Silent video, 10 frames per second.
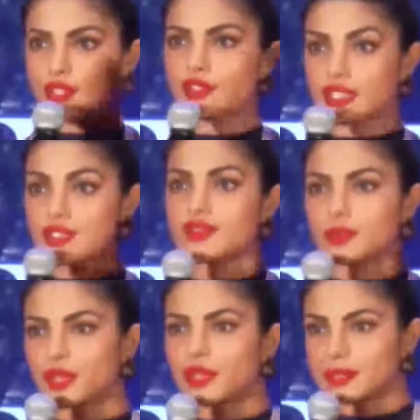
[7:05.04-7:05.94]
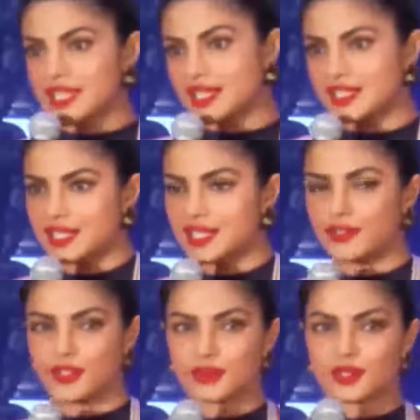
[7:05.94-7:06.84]
the rest of the world, besides Hindi
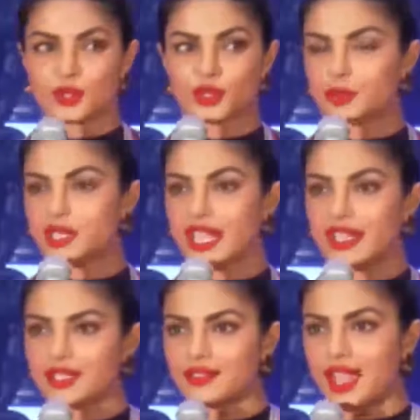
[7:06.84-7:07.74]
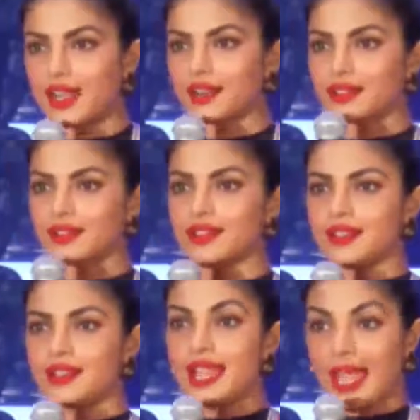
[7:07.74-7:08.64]
films, is going to be a negative character.
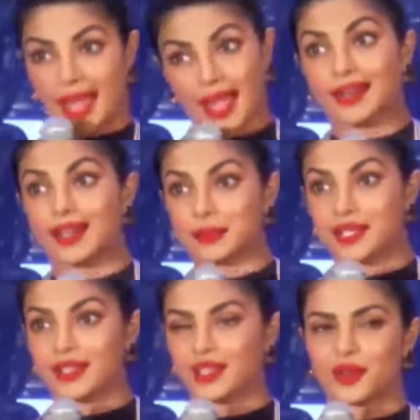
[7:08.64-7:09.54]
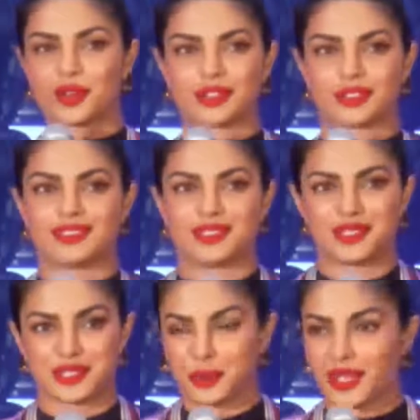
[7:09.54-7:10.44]
And I'm taking on
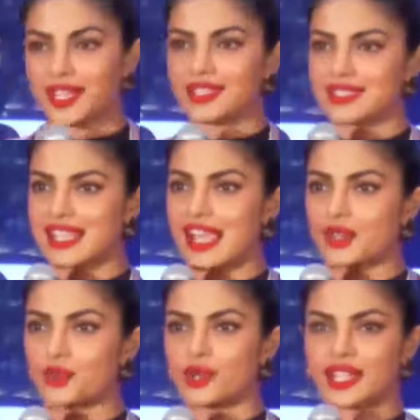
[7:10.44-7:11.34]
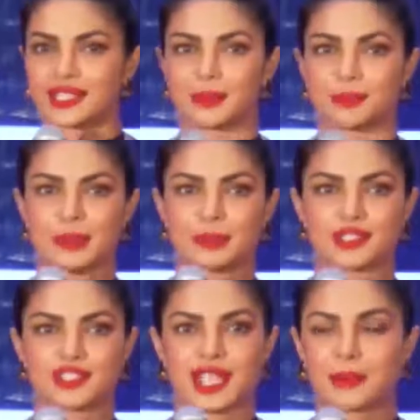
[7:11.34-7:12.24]
Dwayne and Zach, who are like the
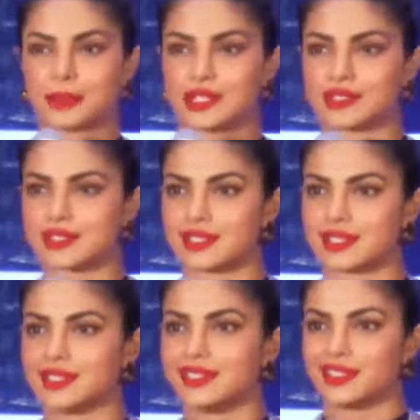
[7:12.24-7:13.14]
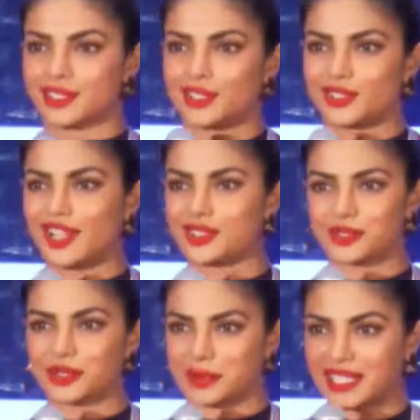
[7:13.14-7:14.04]
people's champions. So I don't
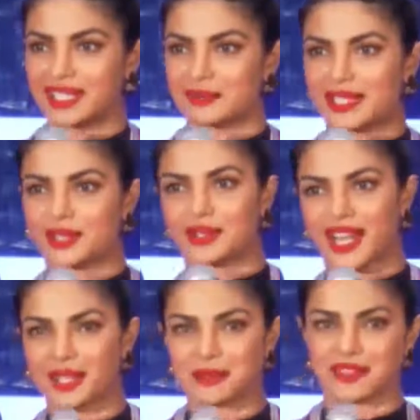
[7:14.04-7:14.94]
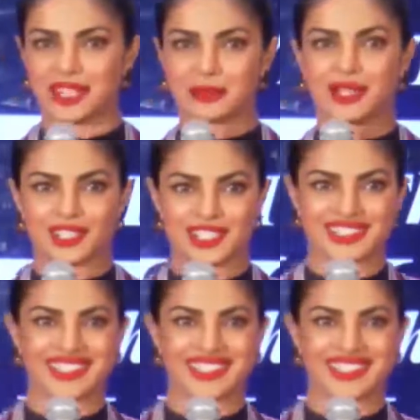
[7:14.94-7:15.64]
know, America might not like me very much.